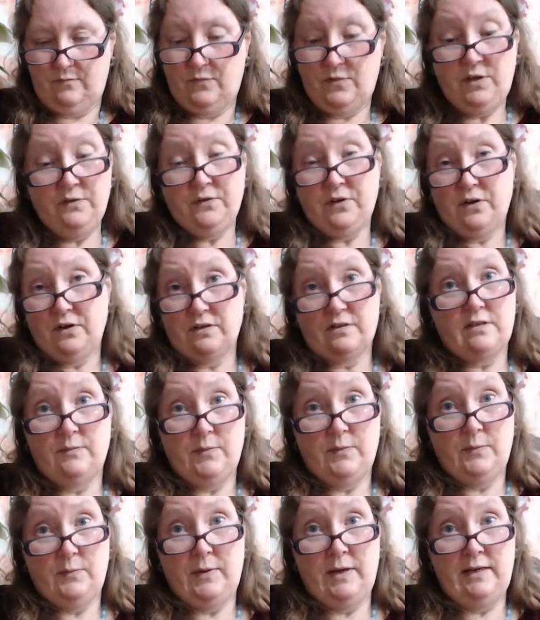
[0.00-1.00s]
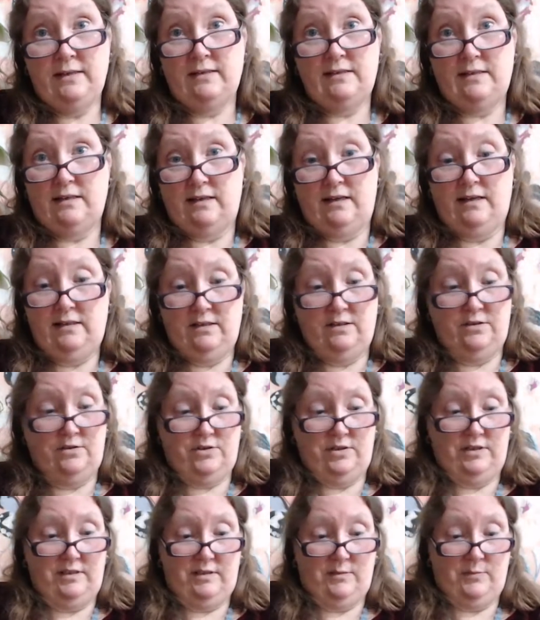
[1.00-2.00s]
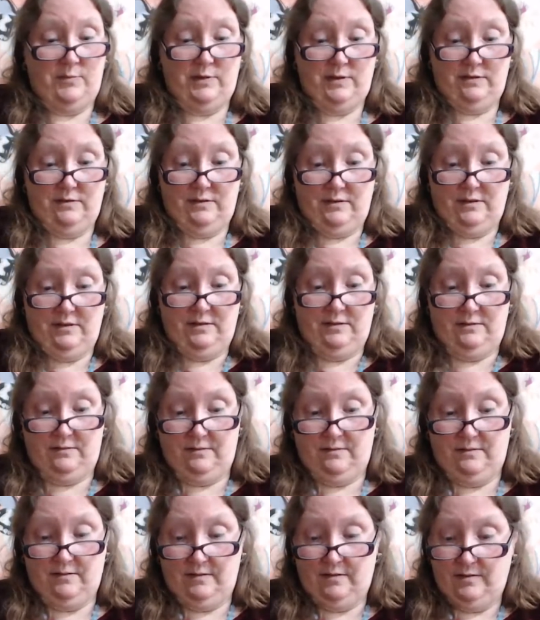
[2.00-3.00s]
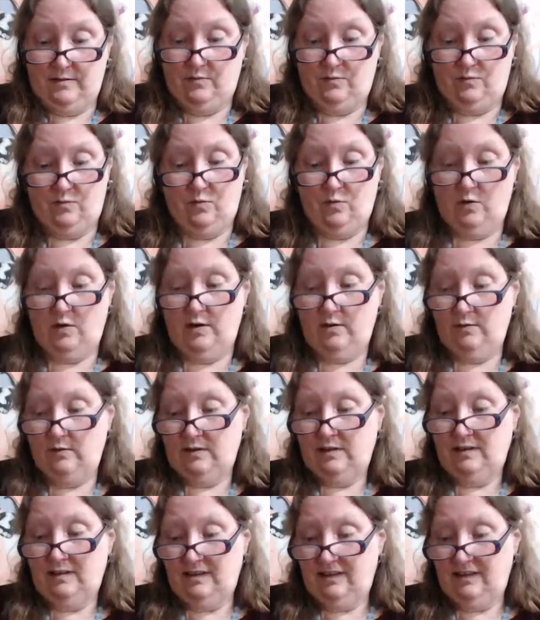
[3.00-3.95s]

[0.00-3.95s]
you've got some amazing energies about you. Wow.